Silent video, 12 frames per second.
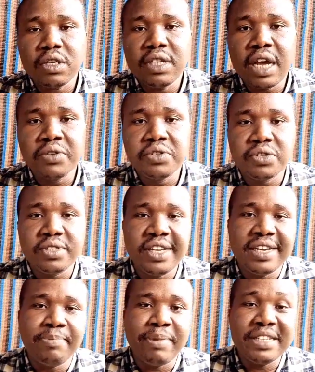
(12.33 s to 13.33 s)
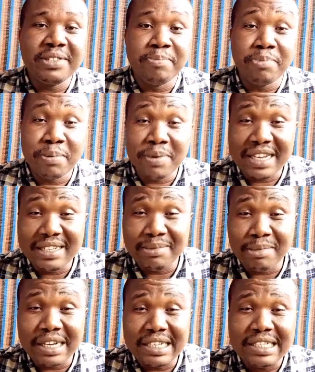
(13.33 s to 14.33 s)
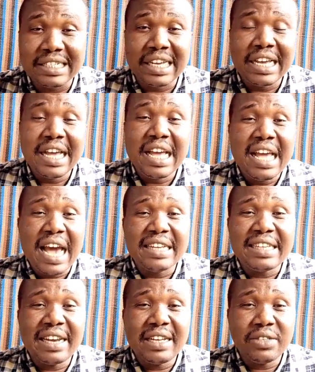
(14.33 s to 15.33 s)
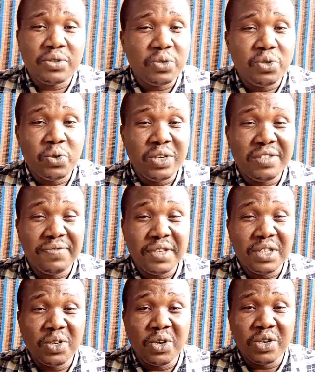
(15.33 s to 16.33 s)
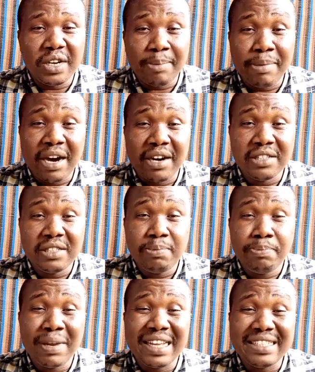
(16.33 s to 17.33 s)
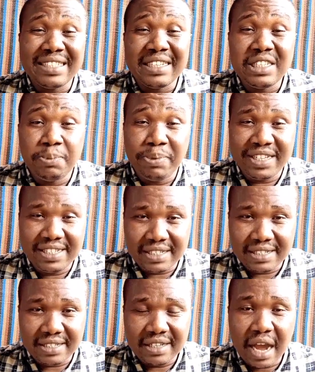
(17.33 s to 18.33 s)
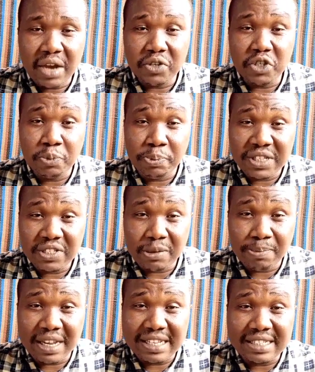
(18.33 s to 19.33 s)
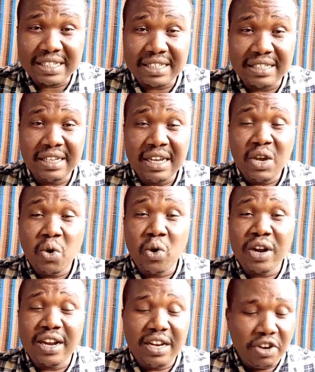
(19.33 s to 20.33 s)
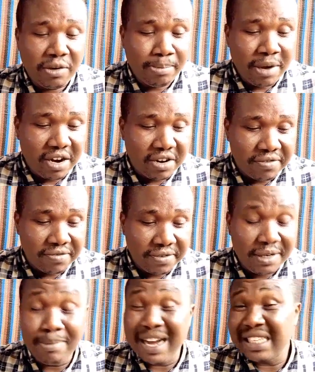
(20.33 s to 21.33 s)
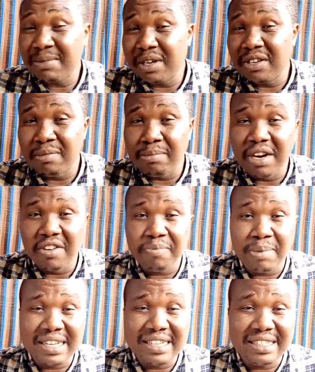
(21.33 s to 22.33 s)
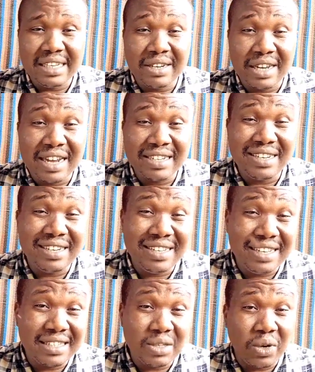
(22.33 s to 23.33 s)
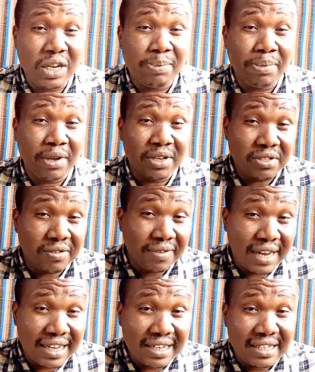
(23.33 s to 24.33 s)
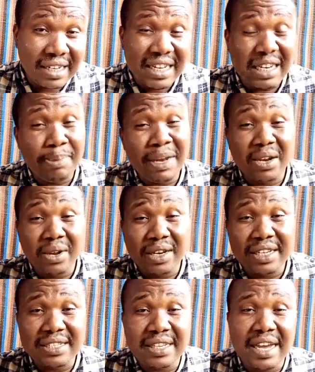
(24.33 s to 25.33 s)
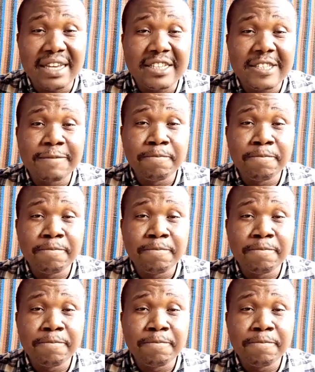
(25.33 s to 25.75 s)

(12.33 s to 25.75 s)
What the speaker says: Now today, based on popular demand, I decided to do this video on about plantain spacing. How do you space your plantain? What are the maximum number of plantain you can actually get on a plot of land depending on the size?